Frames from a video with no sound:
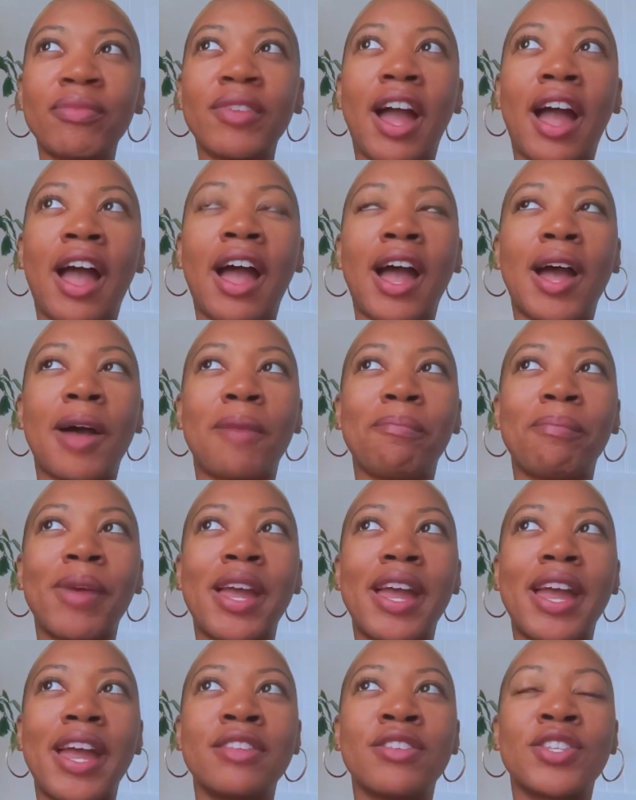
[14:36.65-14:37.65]
Um,
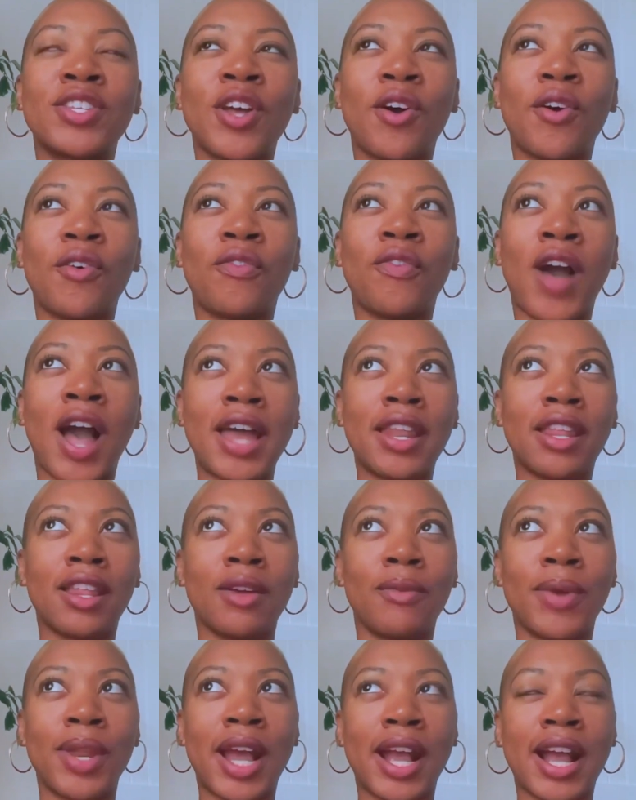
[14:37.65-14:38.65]
and so
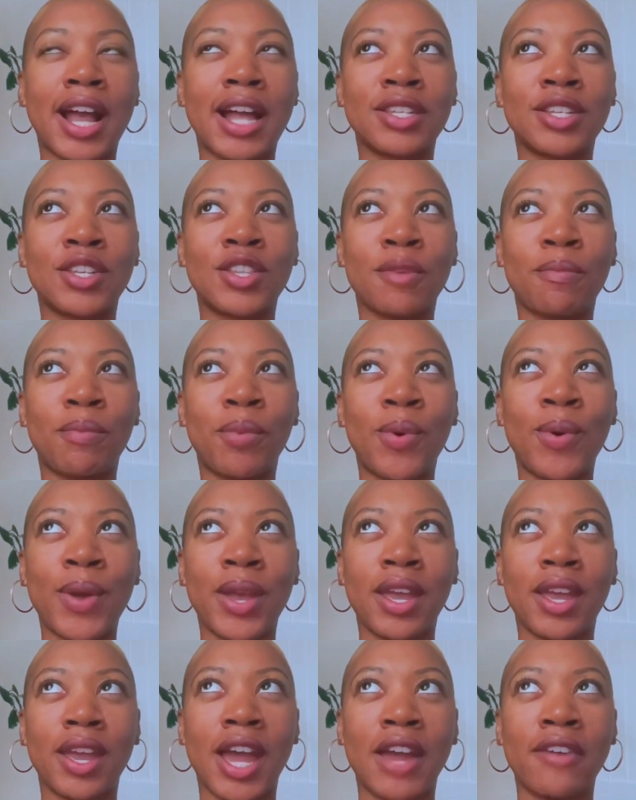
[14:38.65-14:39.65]
finally, when I got to the
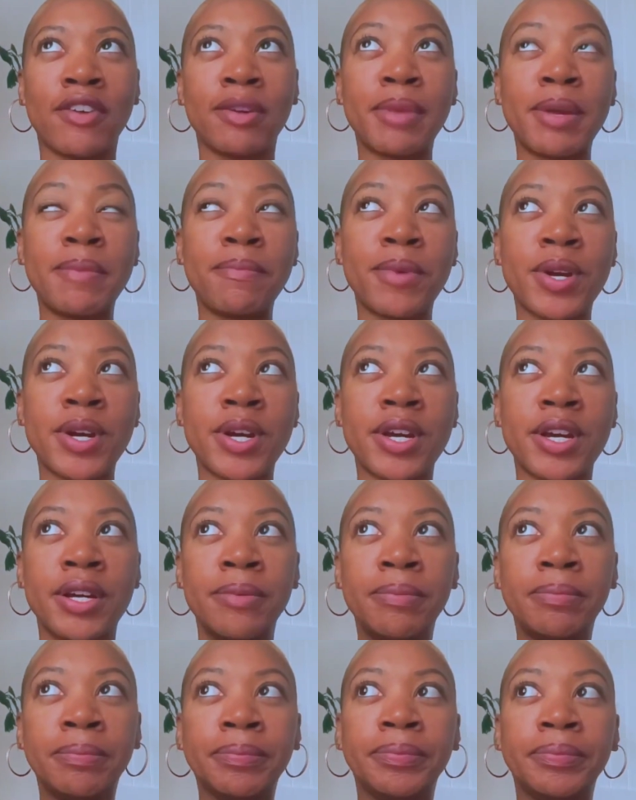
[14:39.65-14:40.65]
point, I remember